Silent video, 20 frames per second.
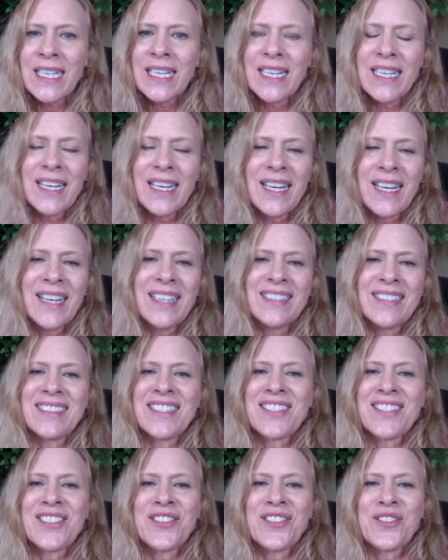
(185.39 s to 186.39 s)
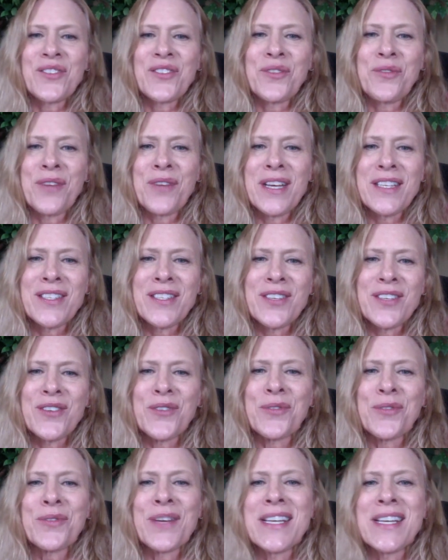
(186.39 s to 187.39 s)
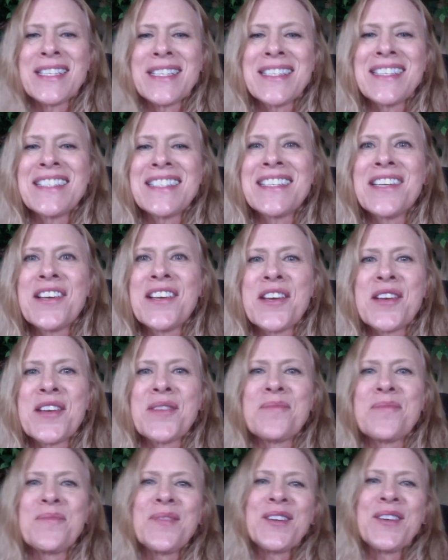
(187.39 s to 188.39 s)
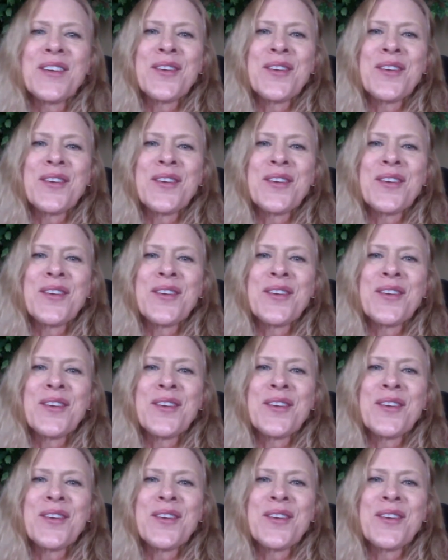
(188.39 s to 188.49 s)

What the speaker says: This is a crazy, crazy time